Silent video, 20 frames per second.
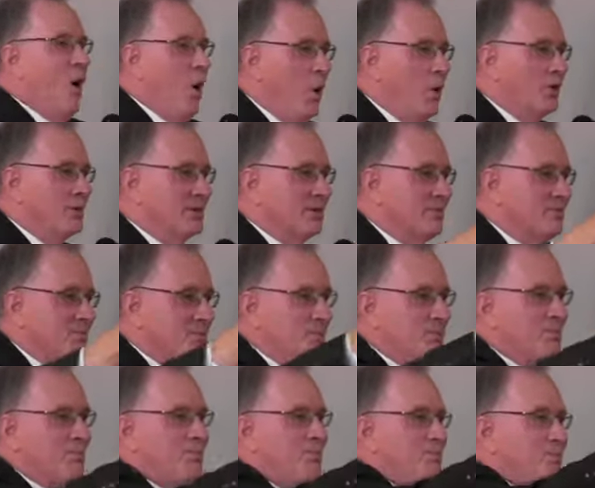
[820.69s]
whole
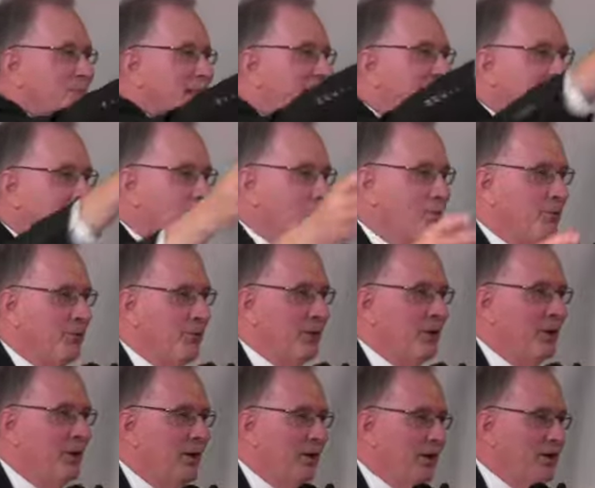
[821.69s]
gaggle
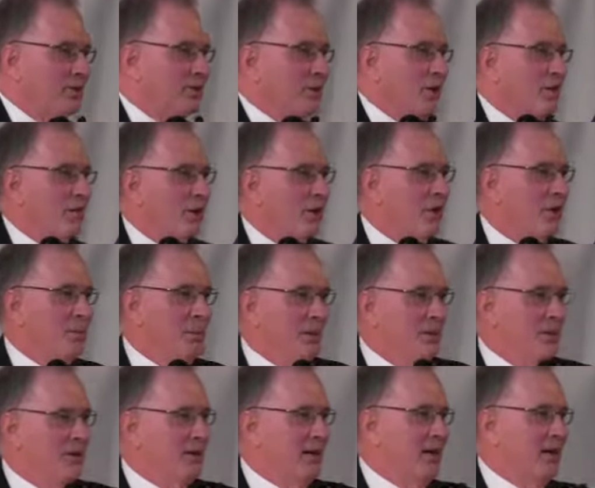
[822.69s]
full of lawyers over here, but
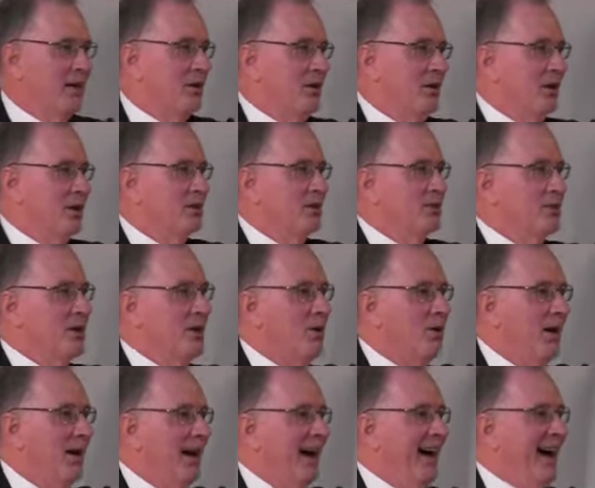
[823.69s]
you're not a lawyer,
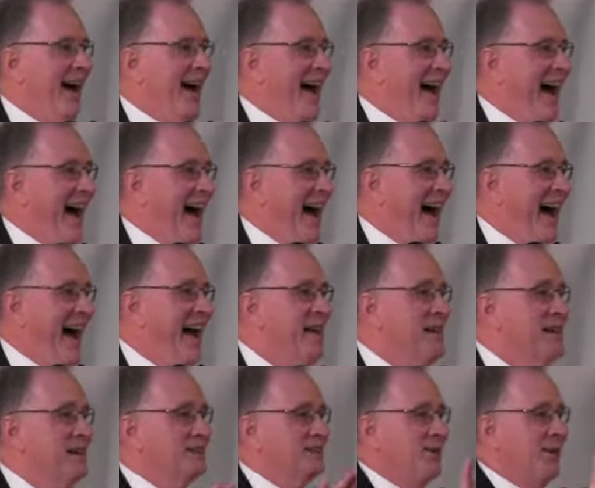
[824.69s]
so
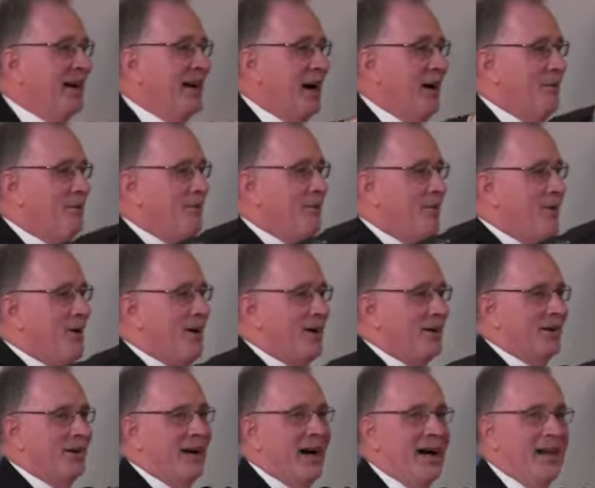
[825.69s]
so I got
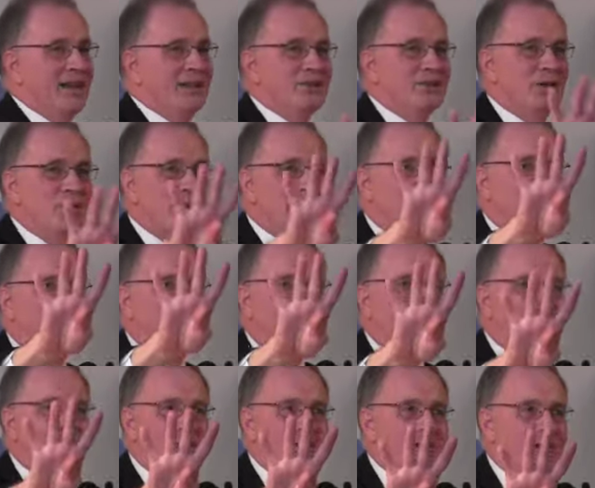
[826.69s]
$400. Okay,
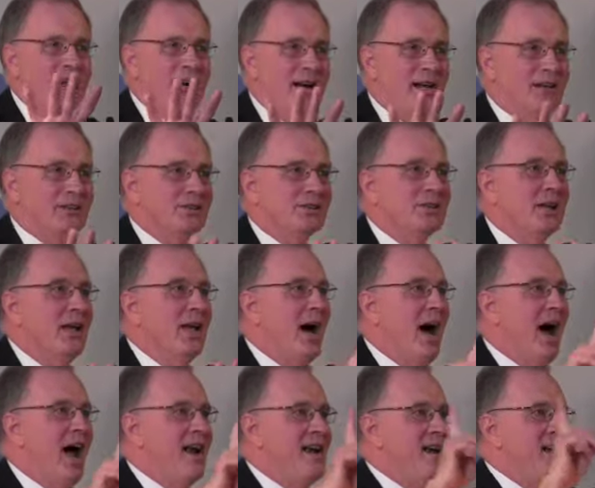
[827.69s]
$400.
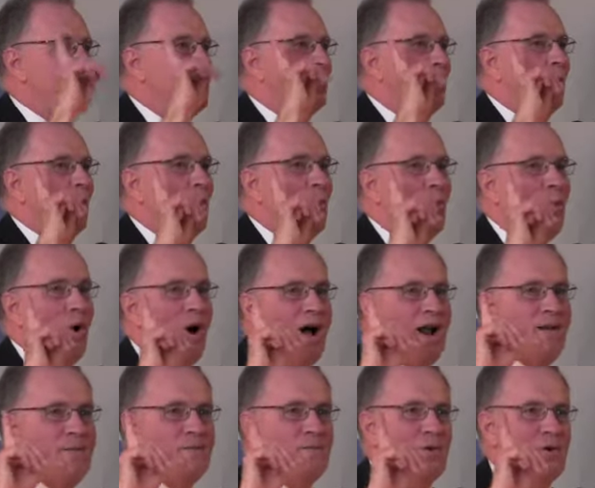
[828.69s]
I need
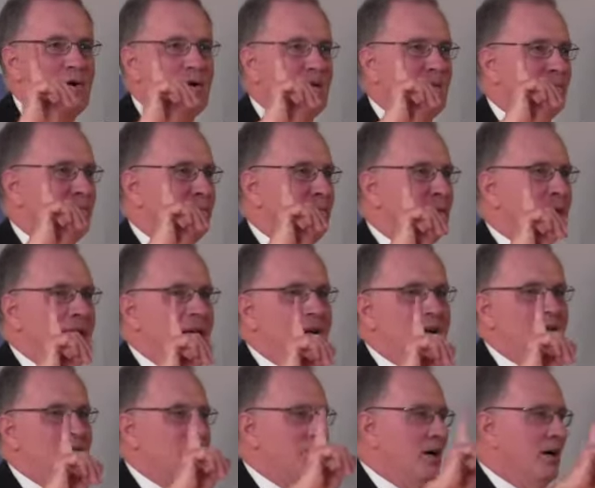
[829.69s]
one more
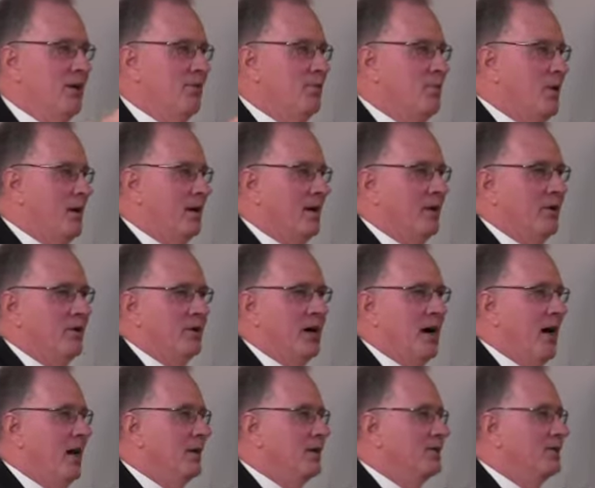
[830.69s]
pledge of
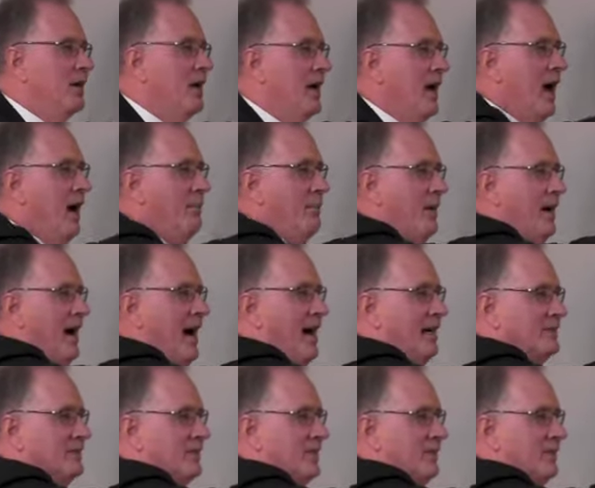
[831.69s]
$100.
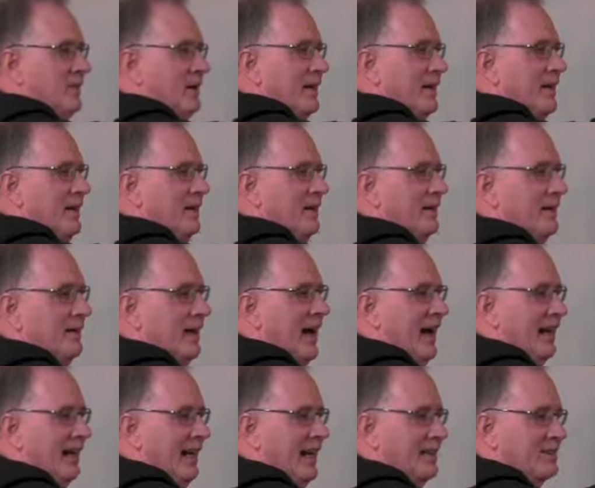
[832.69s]
I see one.
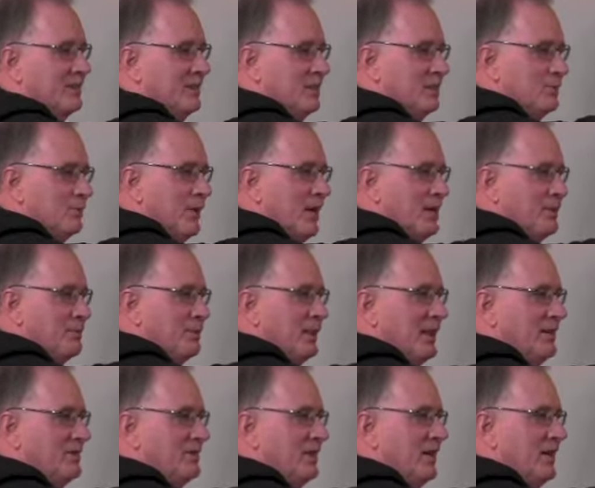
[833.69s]
I can't see his face,
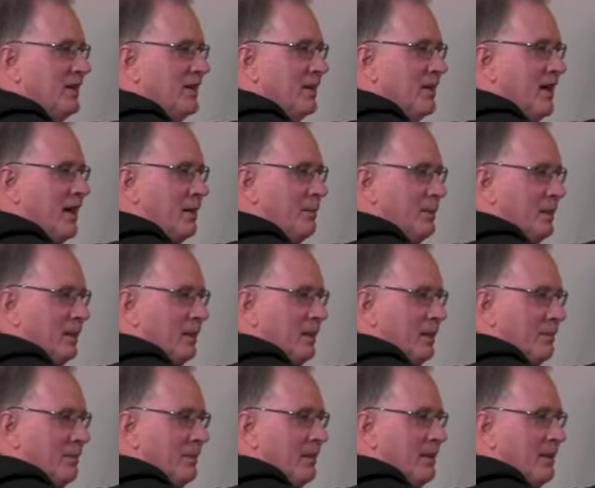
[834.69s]
but I see a $100 bill
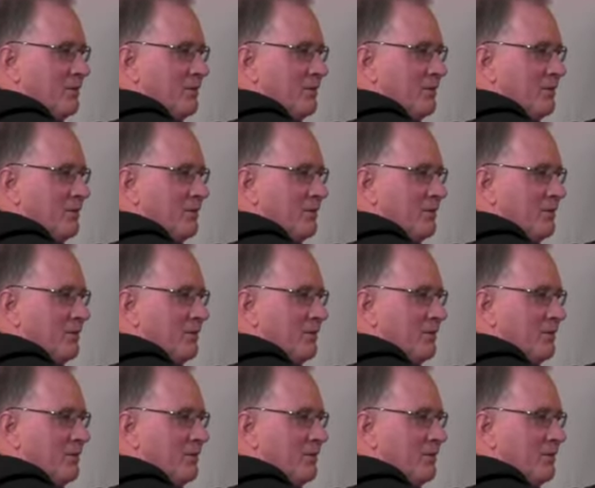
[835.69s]
up,